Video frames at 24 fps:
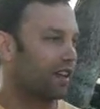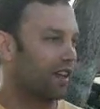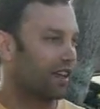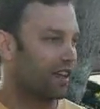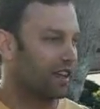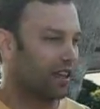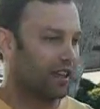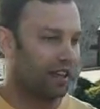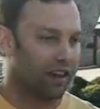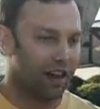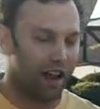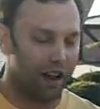
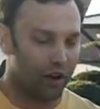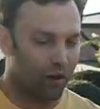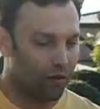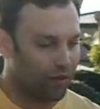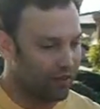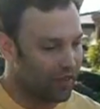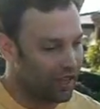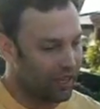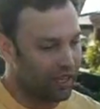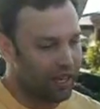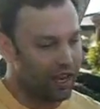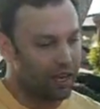And I don't
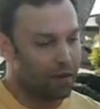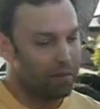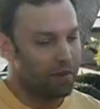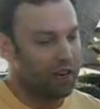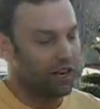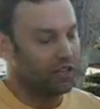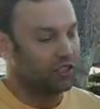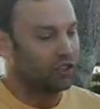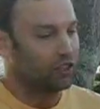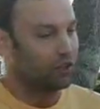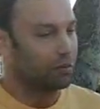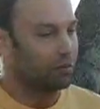think
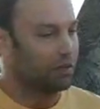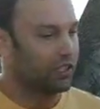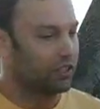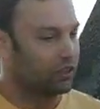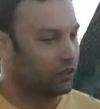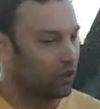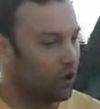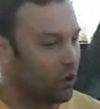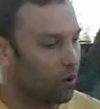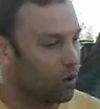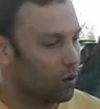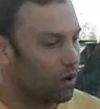anybody should be
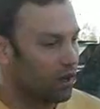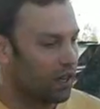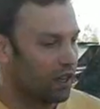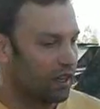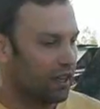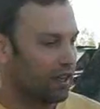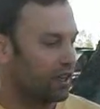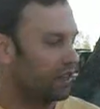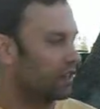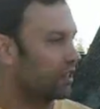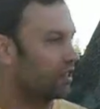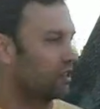so
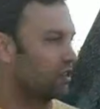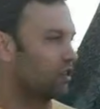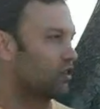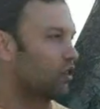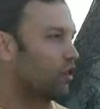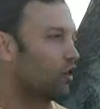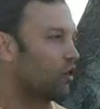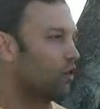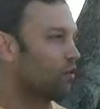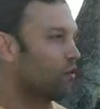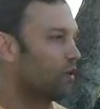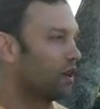
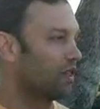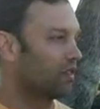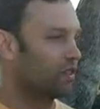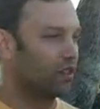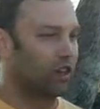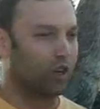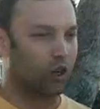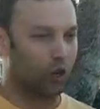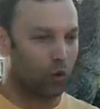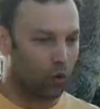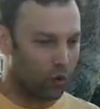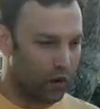concerned with the
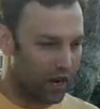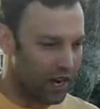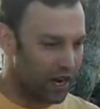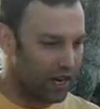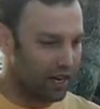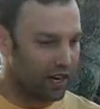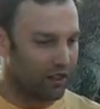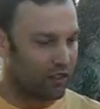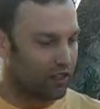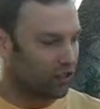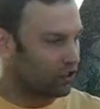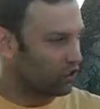greed
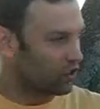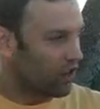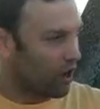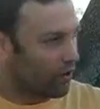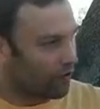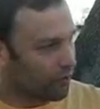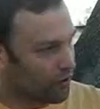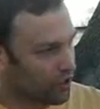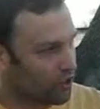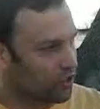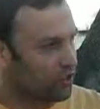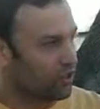and the
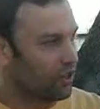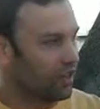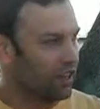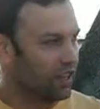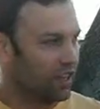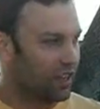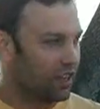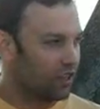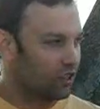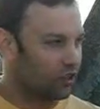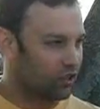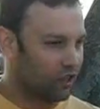selfish,
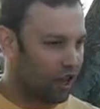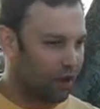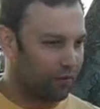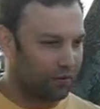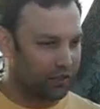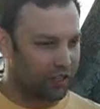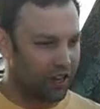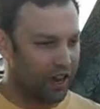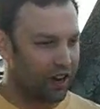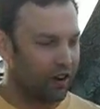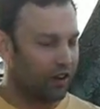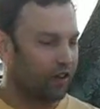
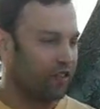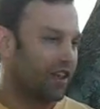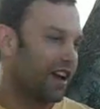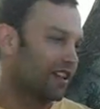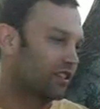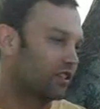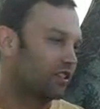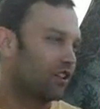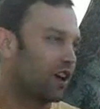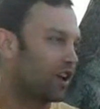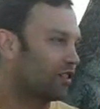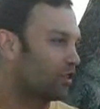self-centered.
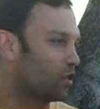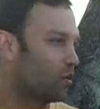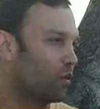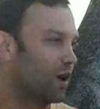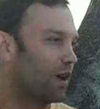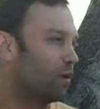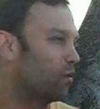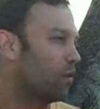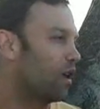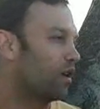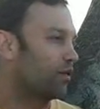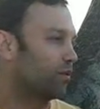That's not the way
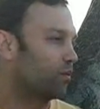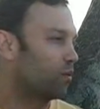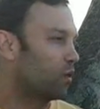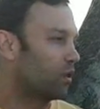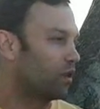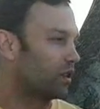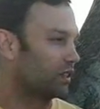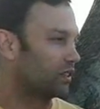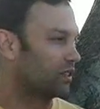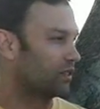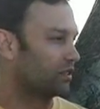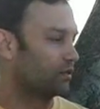wealth
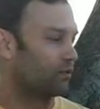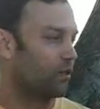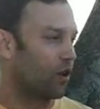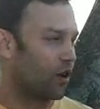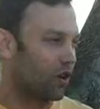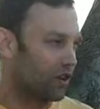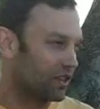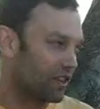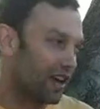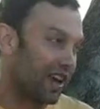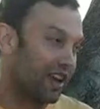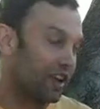works as far
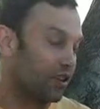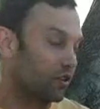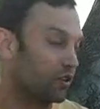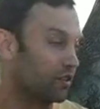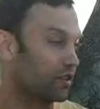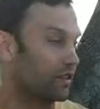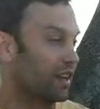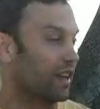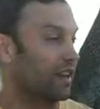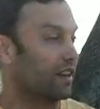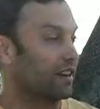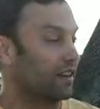as I
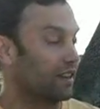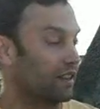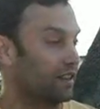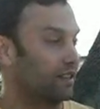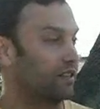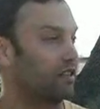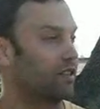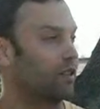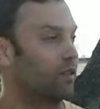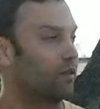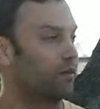understand it. So.